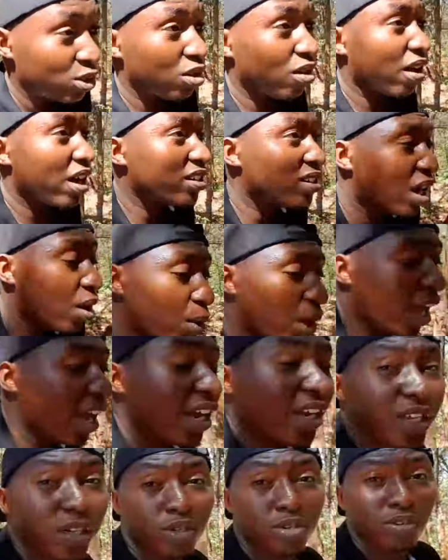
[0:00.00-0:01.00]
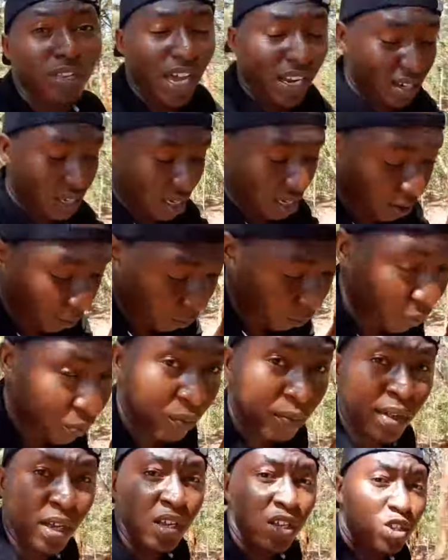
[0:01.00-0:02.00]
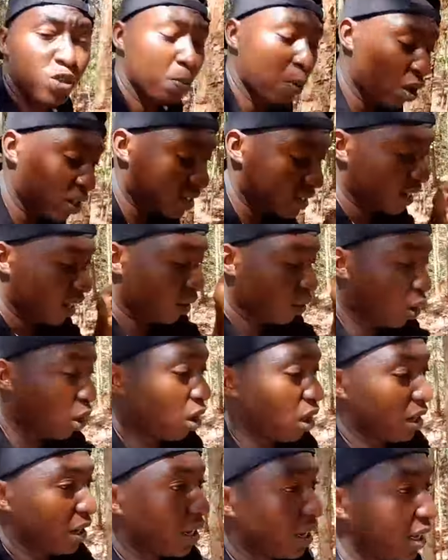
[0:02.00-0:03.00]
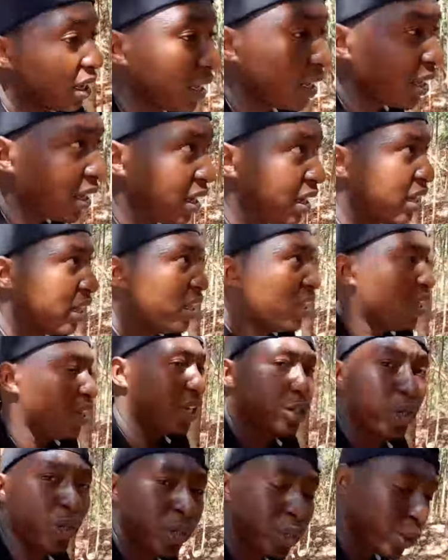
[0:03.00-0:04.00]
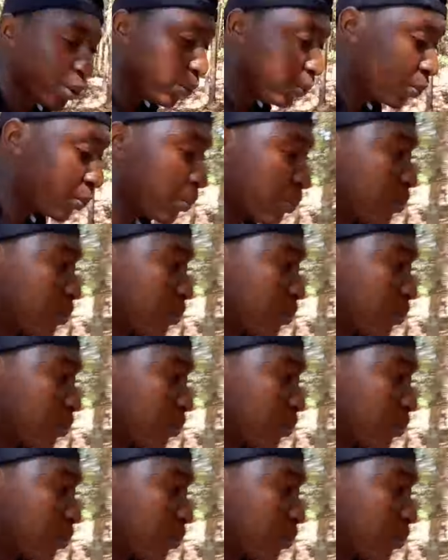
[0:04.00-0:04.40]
So right now we are heading to that small town called Kitundu.